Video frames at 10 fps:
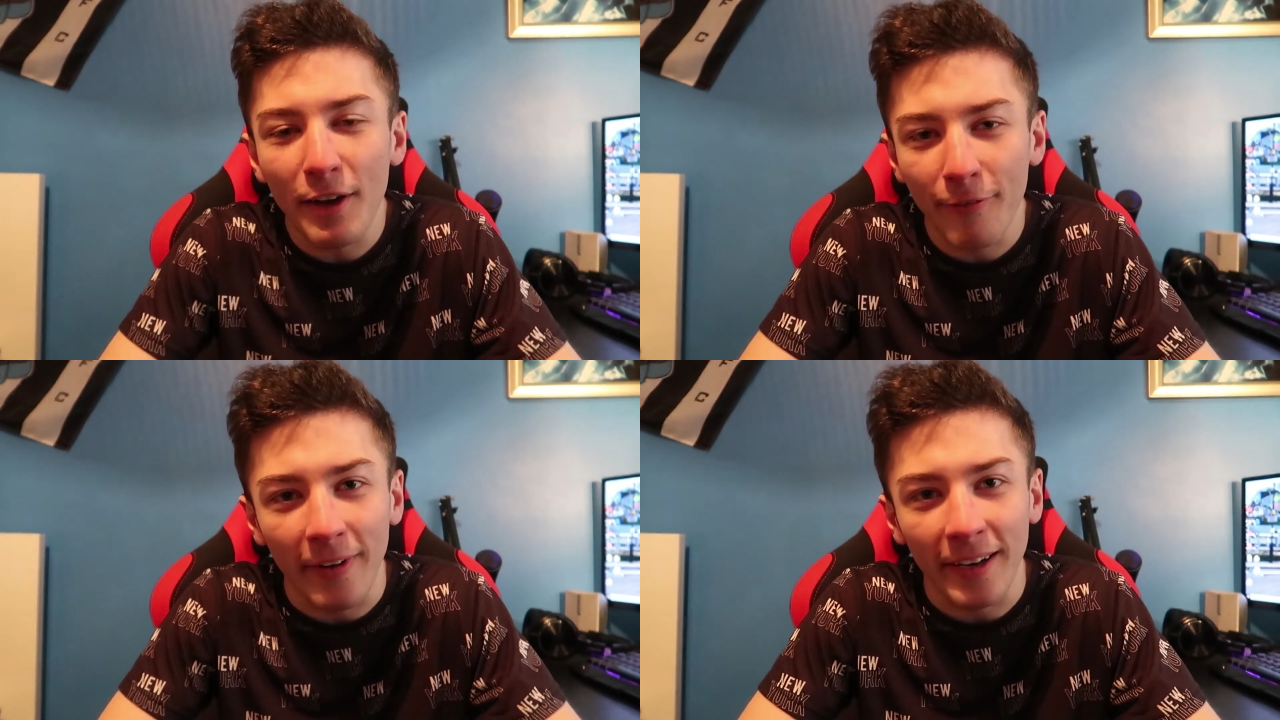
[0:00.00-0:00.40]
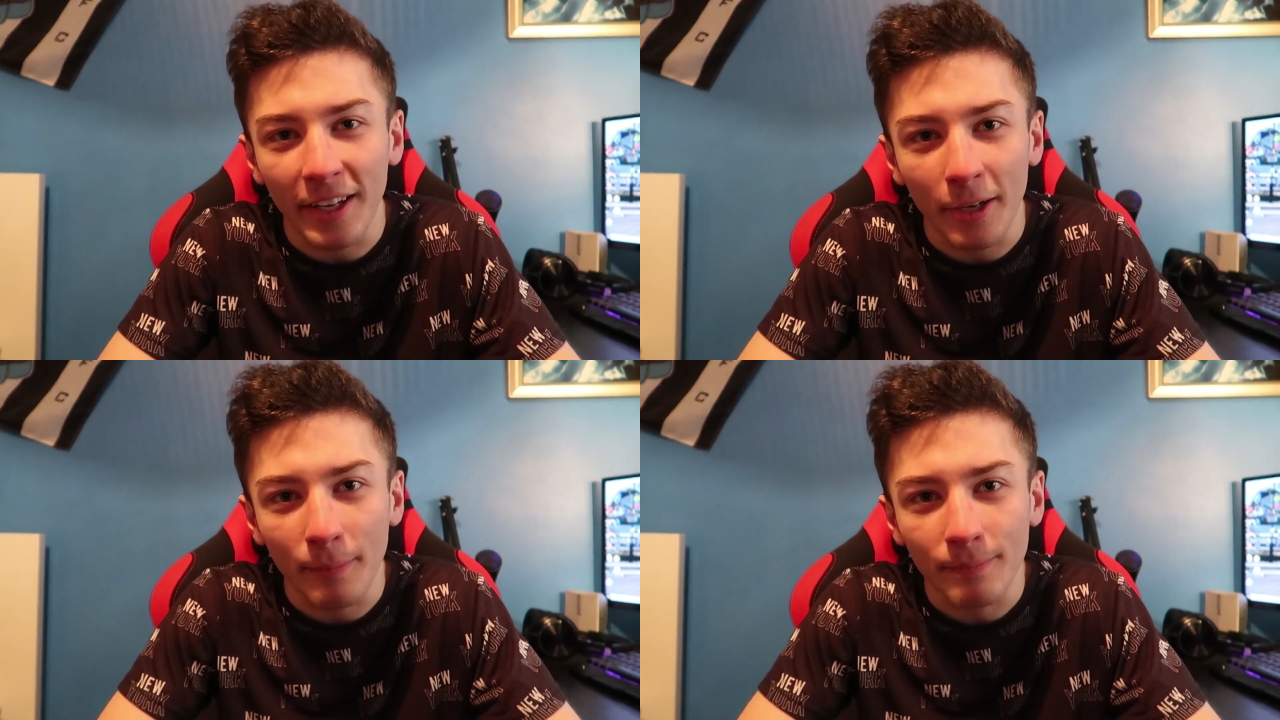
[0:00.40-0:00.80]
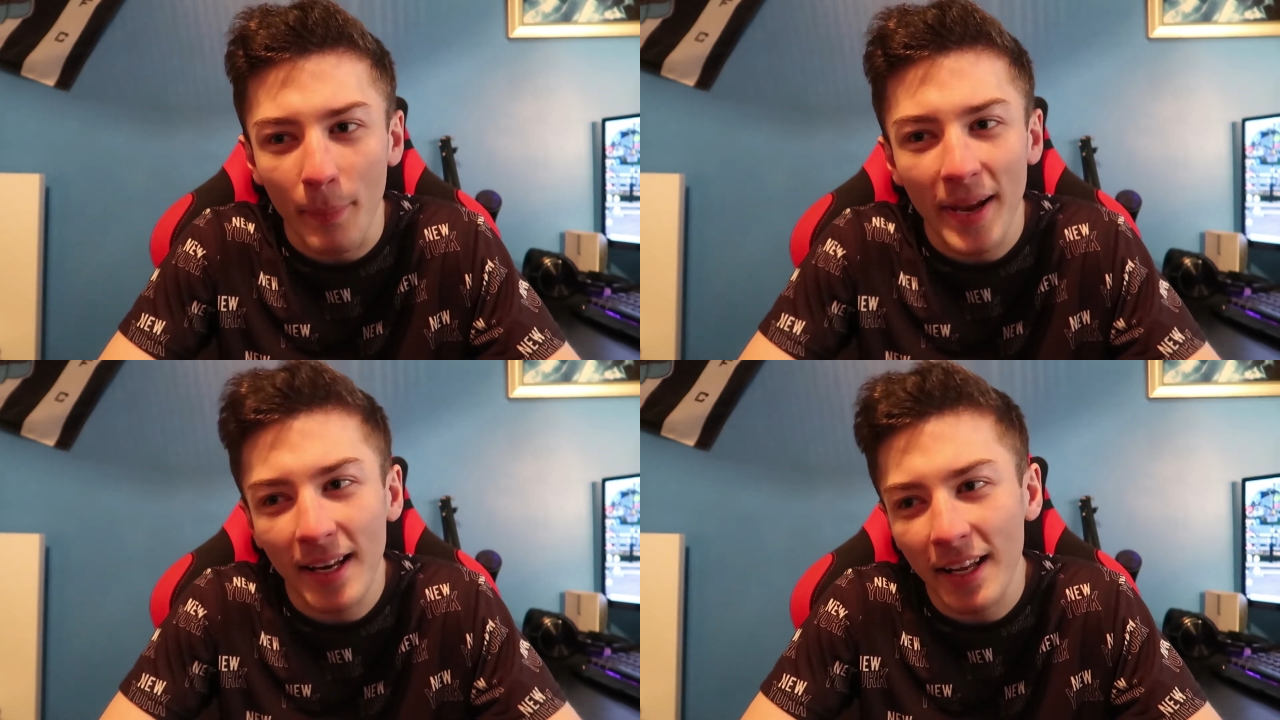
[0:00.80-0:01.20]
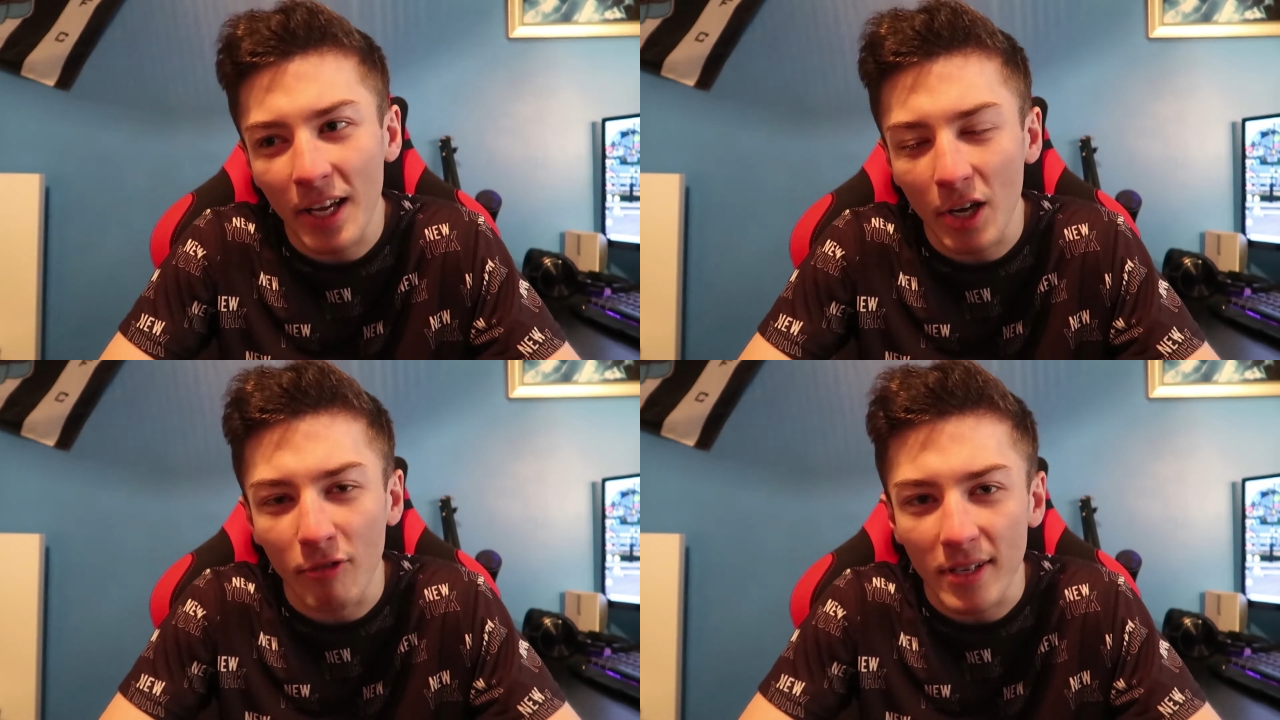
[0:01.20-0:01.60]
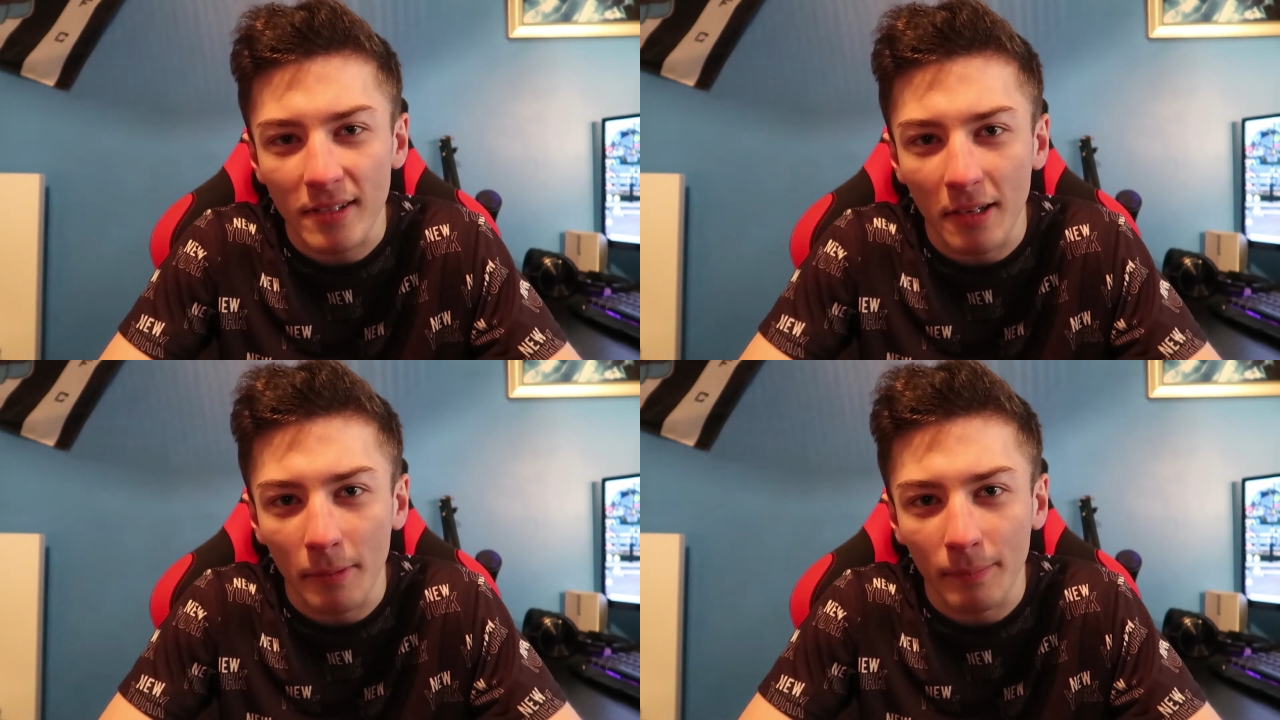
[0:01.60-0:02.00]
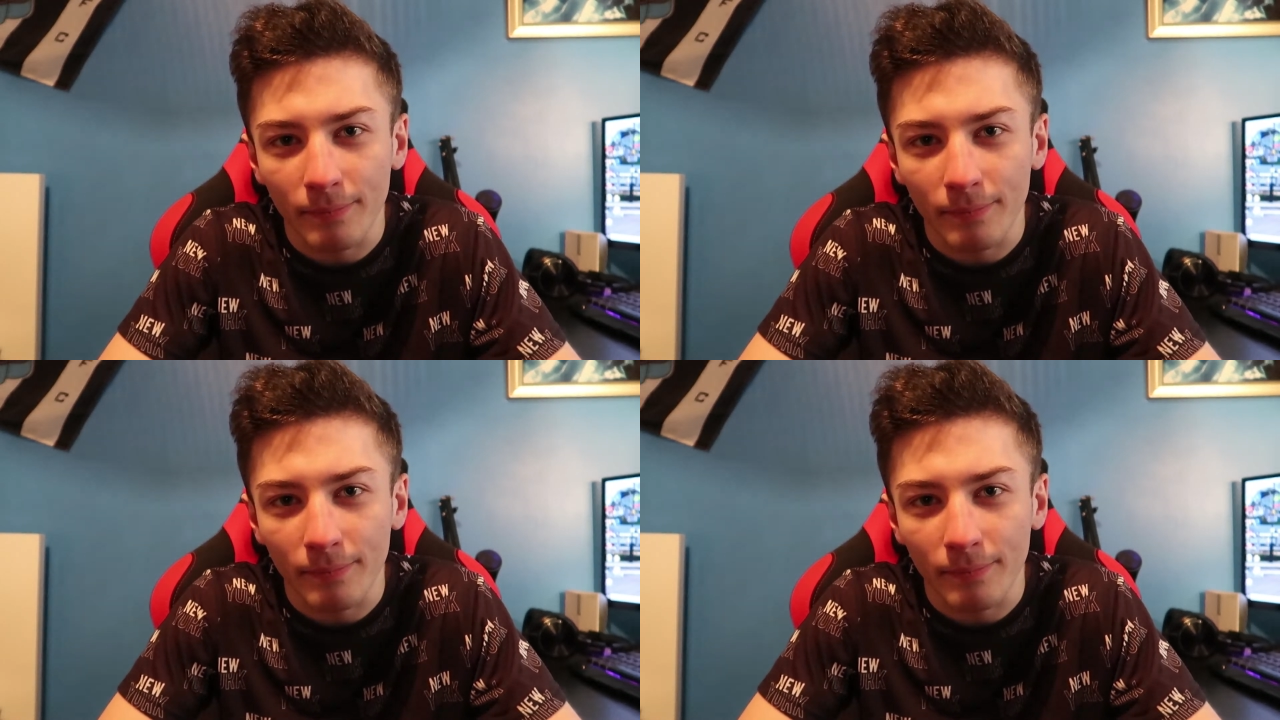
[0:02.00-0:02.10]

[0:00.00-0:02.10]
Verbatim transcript: a fighter, mainly a wrestler.